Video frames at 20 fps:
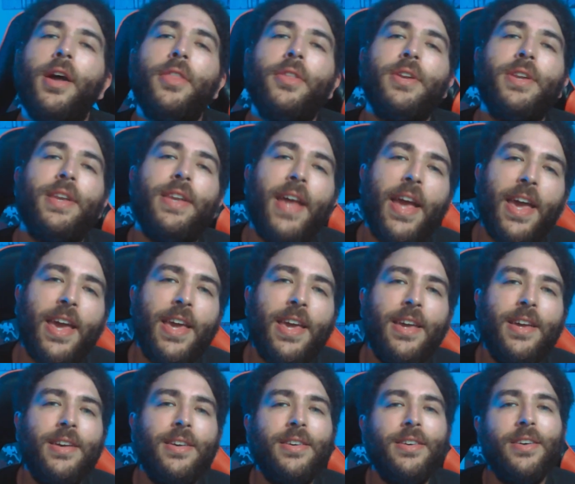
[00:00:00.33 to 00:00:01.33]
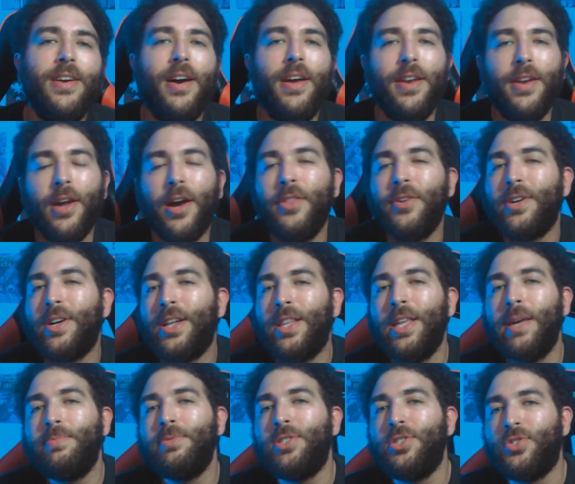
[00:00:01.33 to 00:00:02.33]
day, another
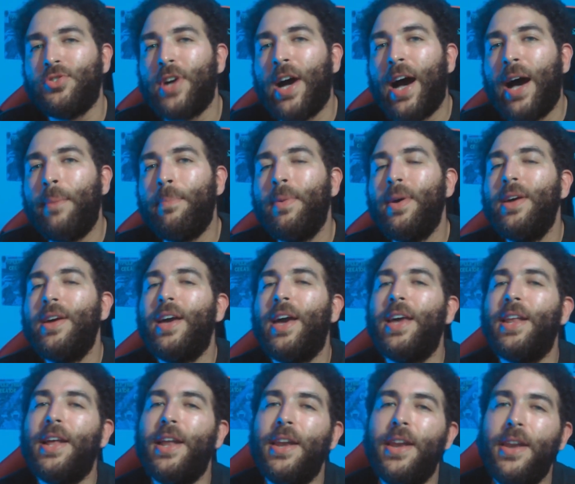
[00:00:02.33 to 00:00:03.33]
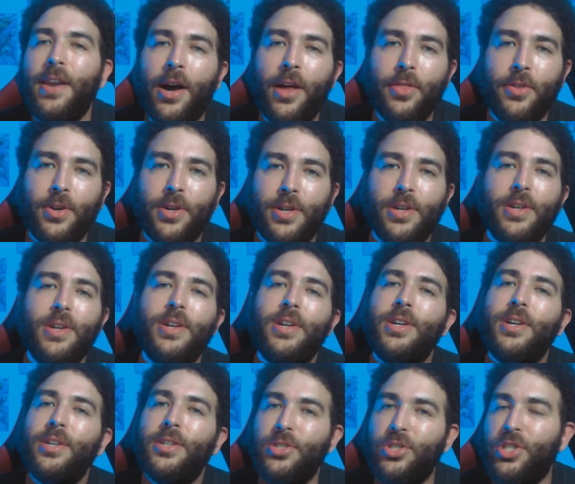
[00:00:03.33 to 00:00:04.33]
Clipse drop, and another
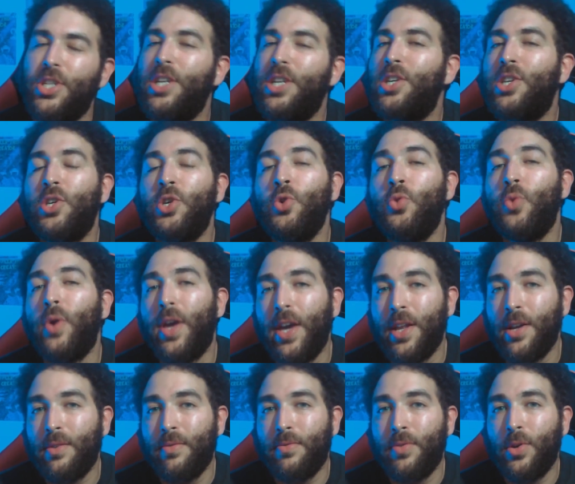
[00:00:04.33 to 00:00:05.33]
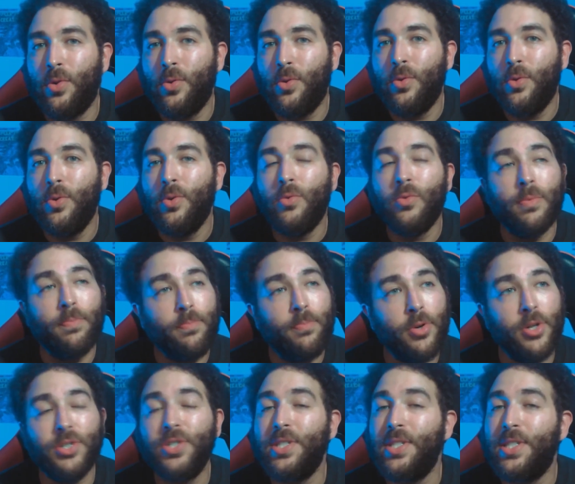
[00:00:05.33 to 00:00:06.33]
GQ interview where
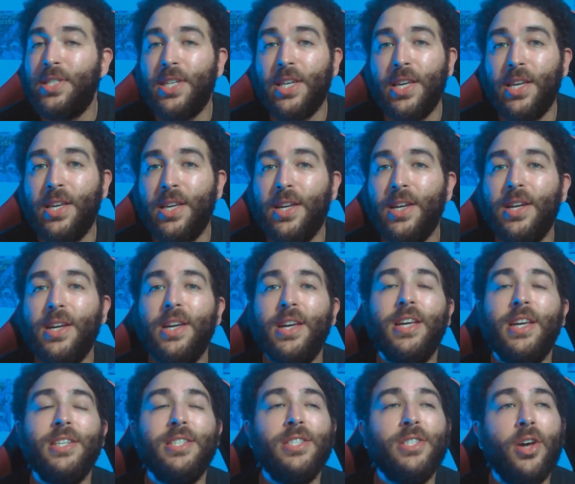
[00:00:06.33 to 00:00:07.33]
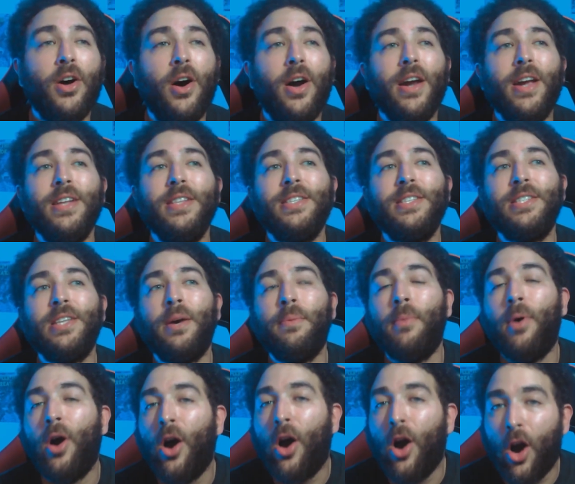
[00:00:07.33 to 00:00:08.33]
Pusha T is talking some
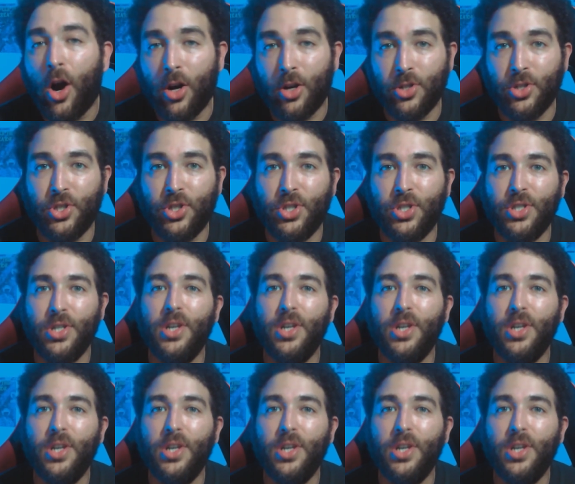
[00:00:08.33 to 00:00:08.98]
harsh